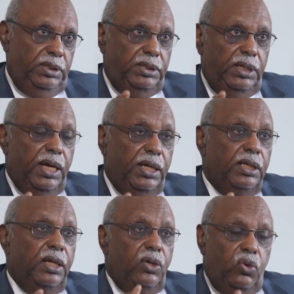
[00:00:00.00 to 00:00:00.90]
this regard,
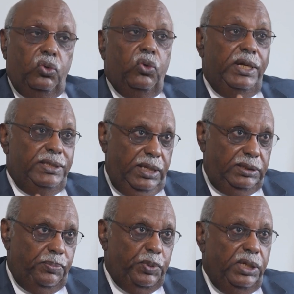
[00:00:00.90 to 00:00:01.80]
not only the
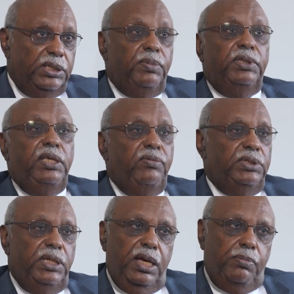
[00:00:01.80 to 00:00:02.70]
experience, but
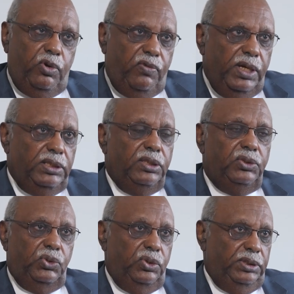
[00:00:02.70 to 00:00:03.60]
even they are providing
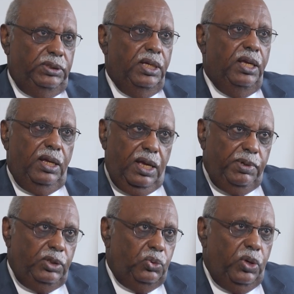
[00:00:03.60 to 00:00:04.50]
resources, I
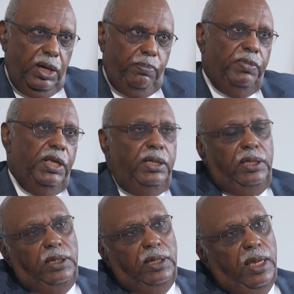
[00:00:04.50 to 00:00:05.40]
mean, to help
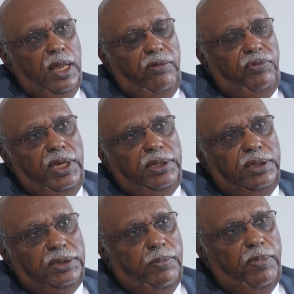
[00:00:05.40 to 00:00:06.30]
in
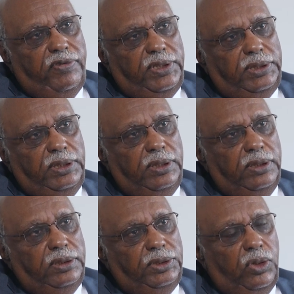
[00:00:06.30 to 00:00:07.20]
alleviating the poverty
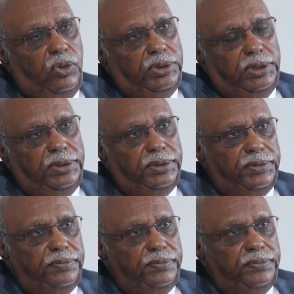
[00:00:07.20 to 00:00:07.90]
in the continent.